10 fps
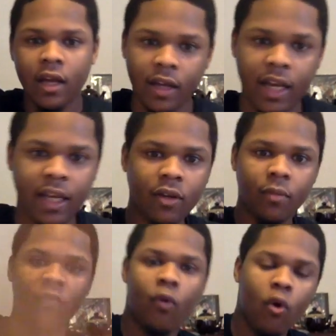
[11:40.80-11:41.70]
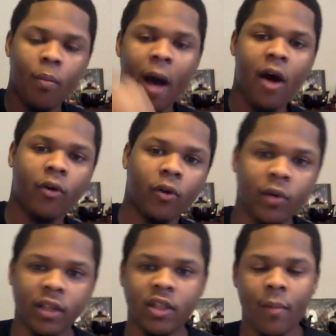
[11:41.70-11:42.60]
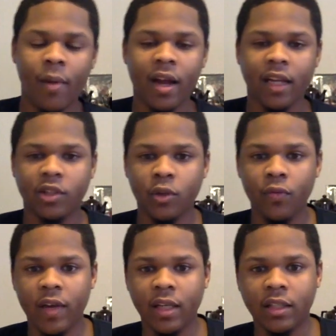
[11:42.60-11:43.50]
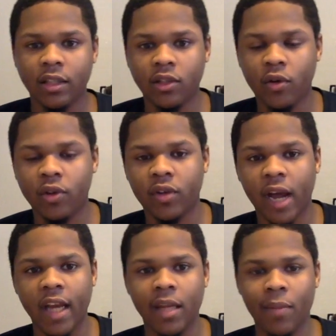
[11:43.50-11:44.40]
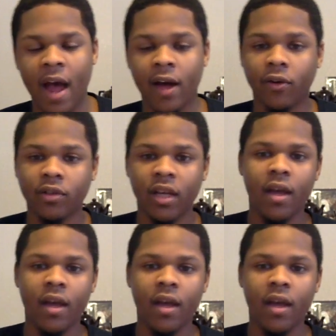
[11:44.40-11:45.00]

hitting them full power with somebody that's 250 to 280 pounds?